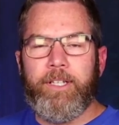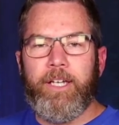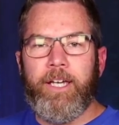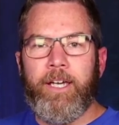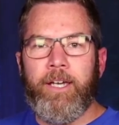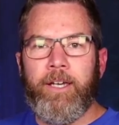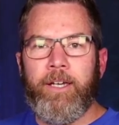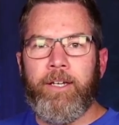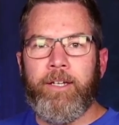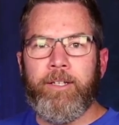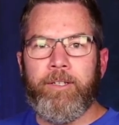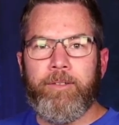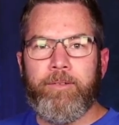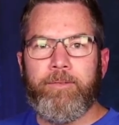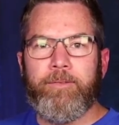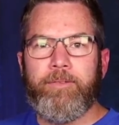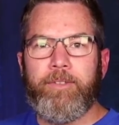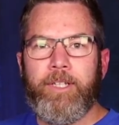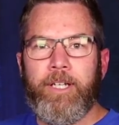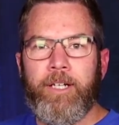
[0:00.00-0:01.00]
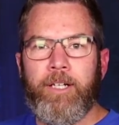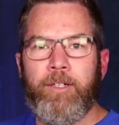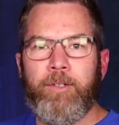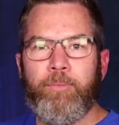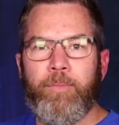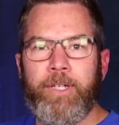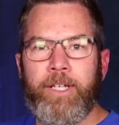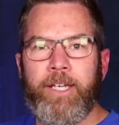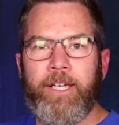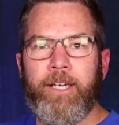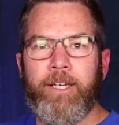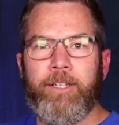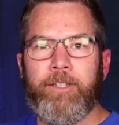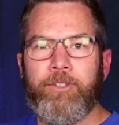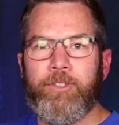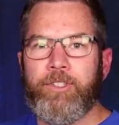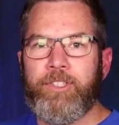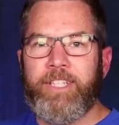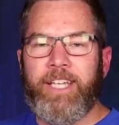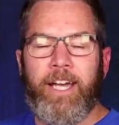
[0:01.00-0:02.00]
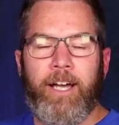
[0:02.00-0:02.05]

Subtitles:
and began just